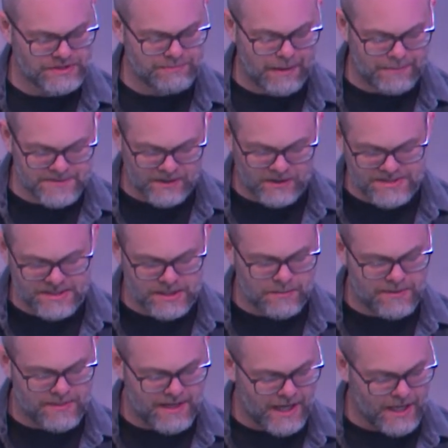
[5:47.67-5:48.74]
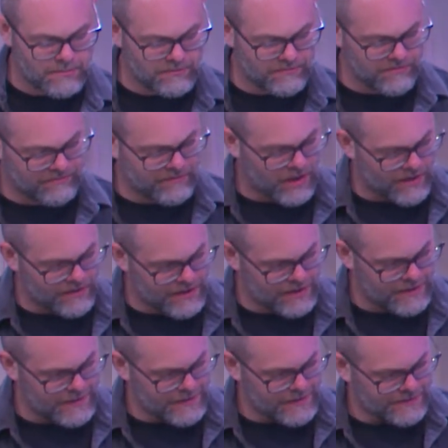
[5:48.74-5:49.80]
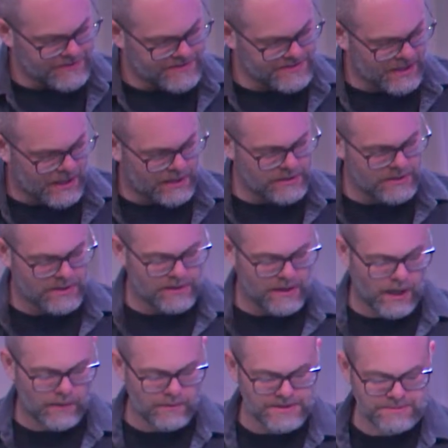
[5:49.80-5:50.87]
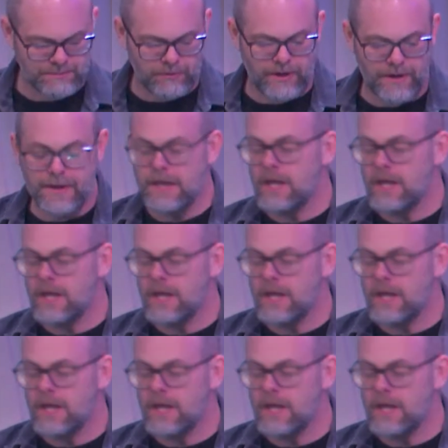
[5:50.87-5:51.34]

baptizing them in the name of the Father, the Son, and the Holy Spirit.